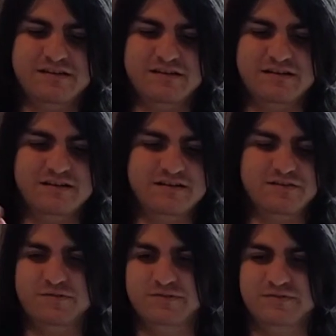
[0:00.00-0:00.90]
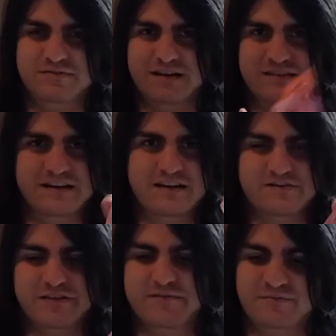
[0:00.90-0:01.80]
I don't know, a deck of
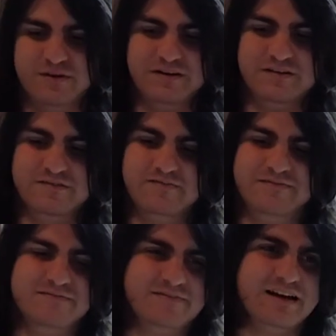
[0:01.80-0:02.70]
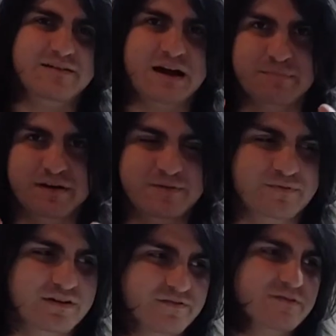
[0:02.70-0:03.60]
it, why not? I pick up
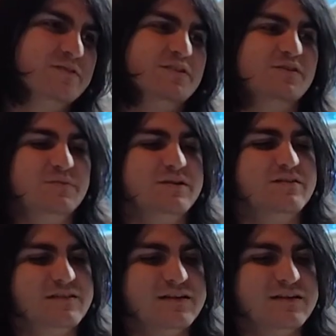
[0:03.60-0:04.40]
whatever, you know me.